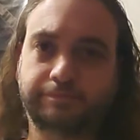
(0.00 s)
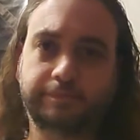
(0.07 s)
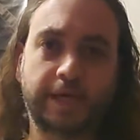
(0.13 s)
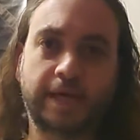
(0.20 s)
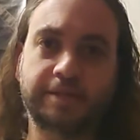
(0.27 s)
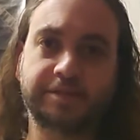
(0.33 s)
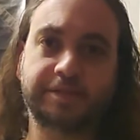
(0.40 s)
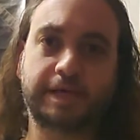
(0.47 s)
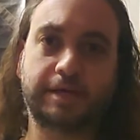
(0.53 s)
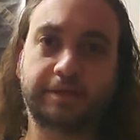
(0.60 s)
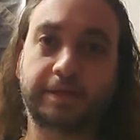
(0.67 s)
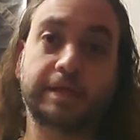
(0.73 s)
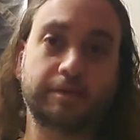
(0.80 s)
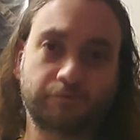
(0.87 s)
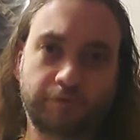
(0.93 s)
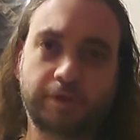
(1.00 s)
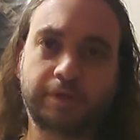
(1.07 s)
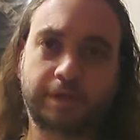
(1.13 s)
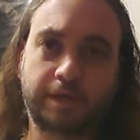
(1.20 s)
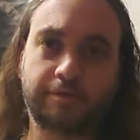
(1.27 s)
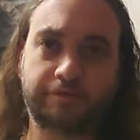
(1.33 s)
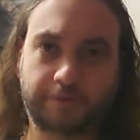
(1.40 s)
hands down. Like in real
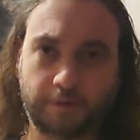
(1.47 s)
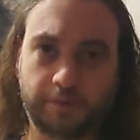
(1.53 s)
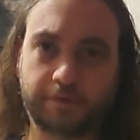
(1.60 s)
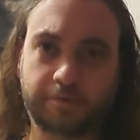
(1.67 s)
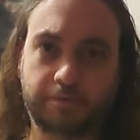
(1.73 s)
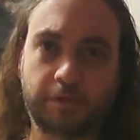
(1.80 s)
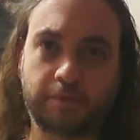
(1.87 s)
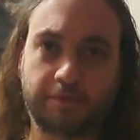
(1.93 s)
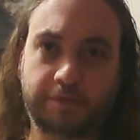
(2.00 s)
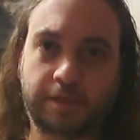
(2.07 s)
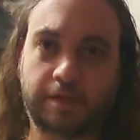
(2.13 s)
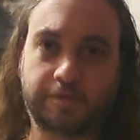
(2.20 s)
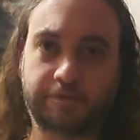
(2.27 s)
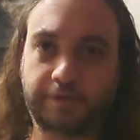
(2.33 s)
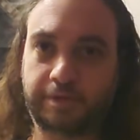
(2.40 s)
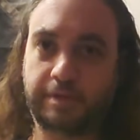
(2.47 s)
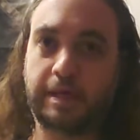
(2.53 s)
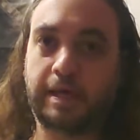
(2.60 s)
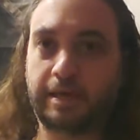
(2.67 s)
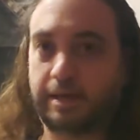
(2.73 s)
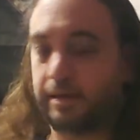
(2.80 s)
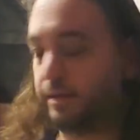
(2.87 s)
life, they were tough. Like
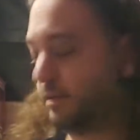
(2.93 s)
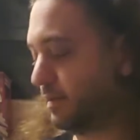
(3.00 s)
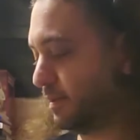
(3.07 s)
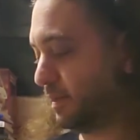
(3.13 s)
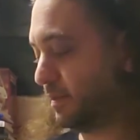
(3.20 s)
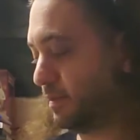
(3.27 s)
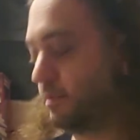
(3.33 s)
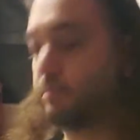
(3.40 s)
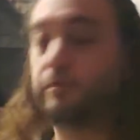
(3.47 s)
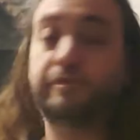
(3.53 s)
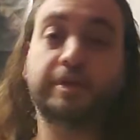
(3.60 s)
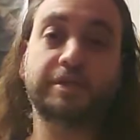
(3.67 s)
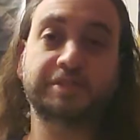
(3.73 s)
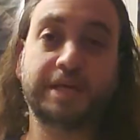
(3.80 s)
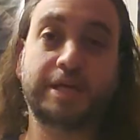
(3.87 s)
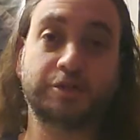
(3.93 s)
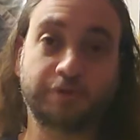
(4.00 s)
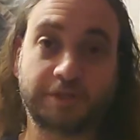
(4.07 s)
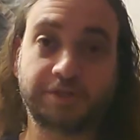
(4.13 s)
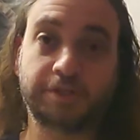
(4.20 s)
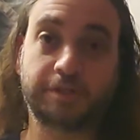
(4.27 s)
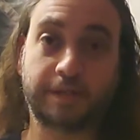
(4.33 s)
the movie
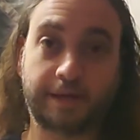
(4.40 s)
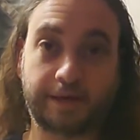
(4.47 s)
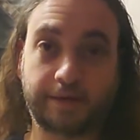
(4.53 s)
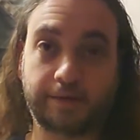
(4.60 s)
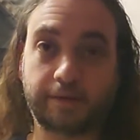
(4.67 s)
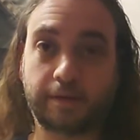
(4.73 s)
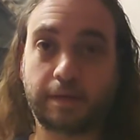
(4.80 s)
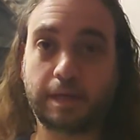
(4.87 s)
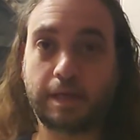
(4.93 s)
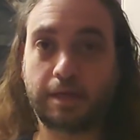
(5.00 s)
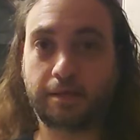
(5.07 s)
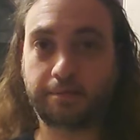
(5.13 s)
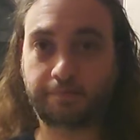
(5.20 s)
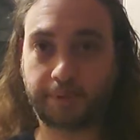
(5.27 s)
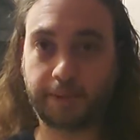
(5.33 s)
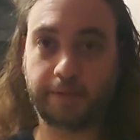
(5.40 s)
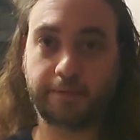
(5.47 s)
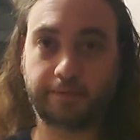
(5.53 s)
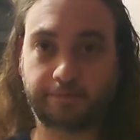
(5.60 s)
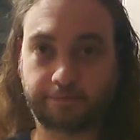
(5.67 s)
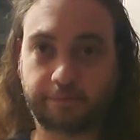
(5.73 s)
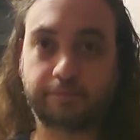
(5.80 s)
exaggerates a lot, but
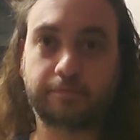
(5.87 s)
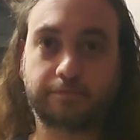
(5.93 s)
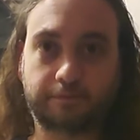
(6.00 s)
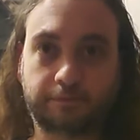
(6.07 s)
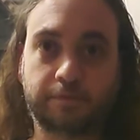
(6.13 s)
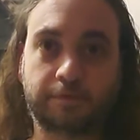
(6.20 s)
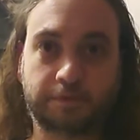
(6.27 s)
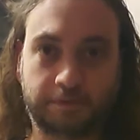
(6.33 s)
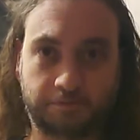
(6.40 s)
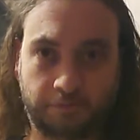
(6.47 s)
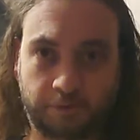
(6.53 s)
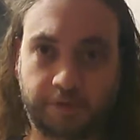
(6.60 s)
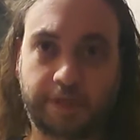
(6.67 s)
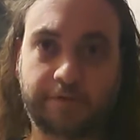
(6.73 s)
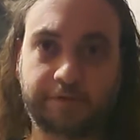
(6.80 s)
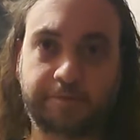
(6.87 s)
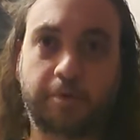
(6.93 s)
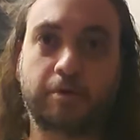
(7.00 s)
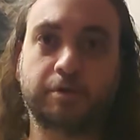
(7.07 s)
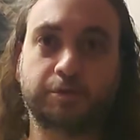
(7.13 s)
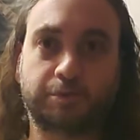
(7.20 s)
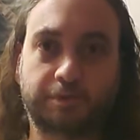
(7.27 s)
the real life
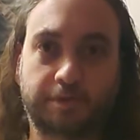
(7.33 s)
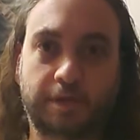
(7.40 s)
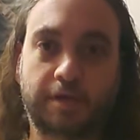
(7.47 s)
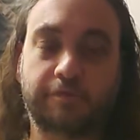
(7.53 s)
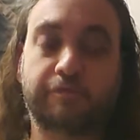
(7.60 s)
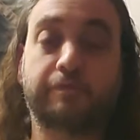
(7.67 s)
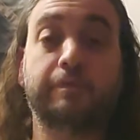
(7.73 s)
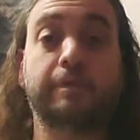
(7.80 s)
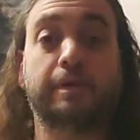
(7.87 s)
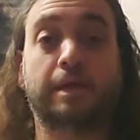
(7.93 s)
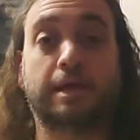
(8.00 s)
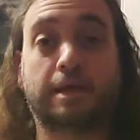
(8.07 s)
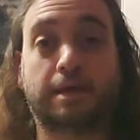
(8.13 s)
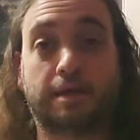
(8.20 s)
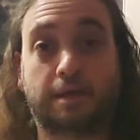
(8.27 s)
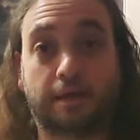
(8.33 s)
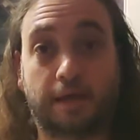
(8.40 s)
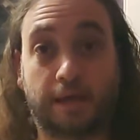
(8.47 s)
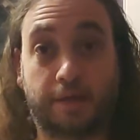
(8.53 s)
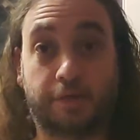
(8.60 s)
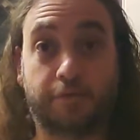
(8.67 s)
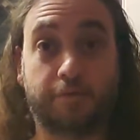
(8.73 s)
Spartans were tough,
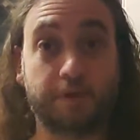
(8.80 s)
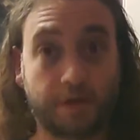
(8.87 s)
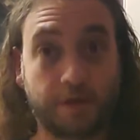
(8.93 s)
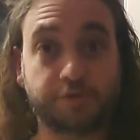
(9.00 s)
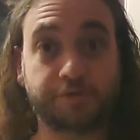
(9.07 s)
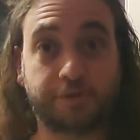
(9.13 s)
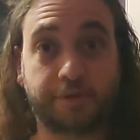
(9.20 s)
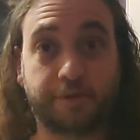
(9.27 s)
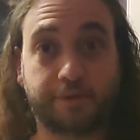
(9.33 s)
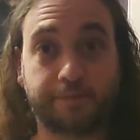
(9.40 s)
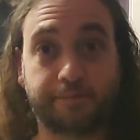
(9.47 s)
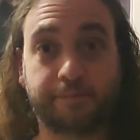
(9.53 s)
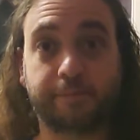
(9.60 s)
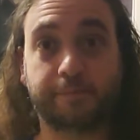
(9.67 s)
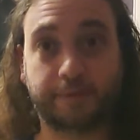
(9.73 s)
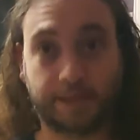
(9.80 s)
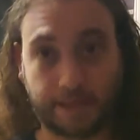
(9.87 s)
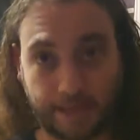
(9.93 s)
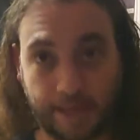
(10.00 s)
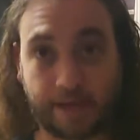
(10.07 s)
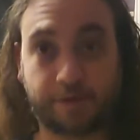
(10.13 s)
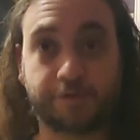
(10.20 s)
and 300 of them
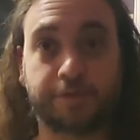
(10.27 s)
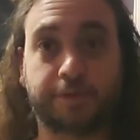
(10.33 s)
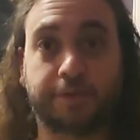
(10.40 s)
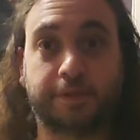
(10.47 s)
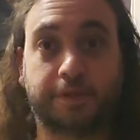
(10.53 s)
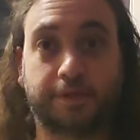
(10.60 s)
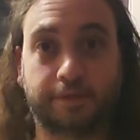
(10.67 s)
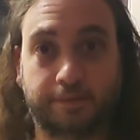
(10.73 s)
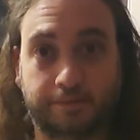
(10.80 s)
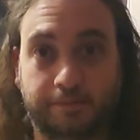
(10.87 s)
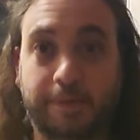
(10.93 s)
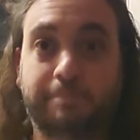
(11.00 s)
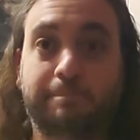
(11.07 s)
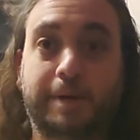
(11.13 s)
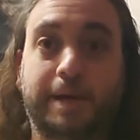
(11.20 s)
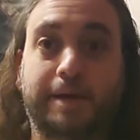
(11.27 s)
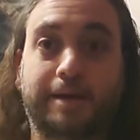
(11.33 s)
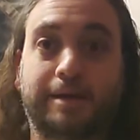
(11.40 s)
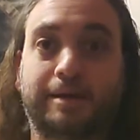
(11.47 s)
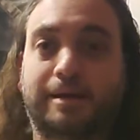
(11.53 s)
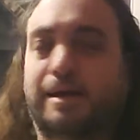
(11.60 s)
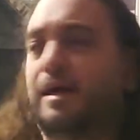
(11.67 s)
actually beat
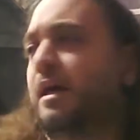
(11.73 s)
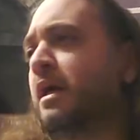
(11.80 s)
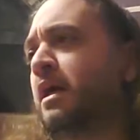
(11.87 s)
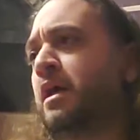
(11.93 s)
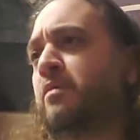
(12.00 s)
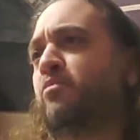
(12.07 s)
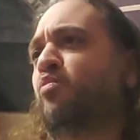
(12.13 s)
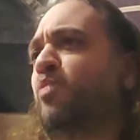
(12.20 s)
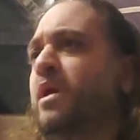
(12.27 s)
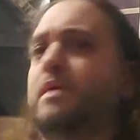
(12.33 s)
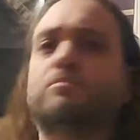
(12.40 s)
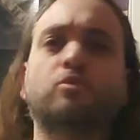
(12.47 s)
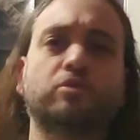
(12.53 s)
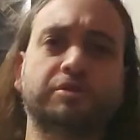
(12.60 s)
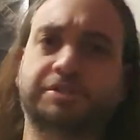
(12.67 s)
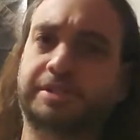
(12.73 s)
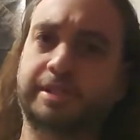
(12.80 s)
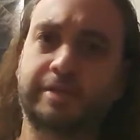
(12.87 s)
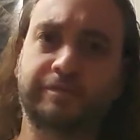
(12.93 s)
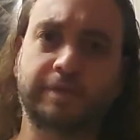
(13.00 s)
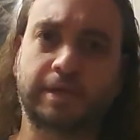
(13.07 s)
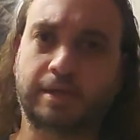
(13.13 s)
back a way more
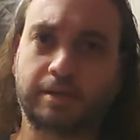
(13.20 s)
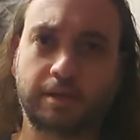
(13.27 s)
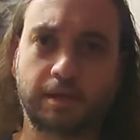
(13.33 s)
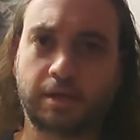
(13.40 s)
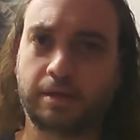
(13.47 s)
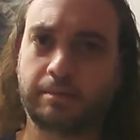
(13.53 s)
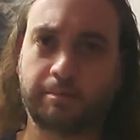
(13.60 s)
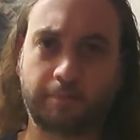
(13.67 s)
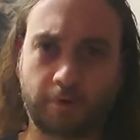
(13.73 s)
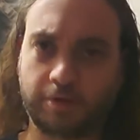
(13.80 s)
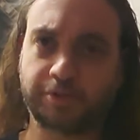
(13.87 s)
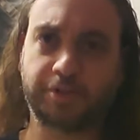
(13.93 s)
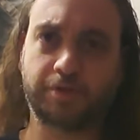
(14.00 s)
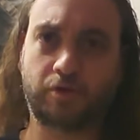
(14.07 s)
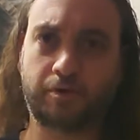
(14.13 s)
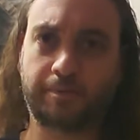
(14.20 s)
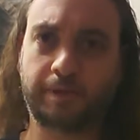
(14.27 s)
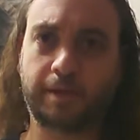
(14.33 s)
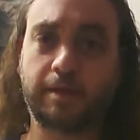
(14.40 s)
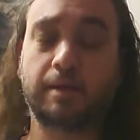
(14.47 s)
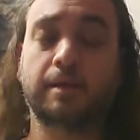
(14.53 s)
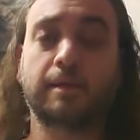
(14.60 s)
significant Persian army.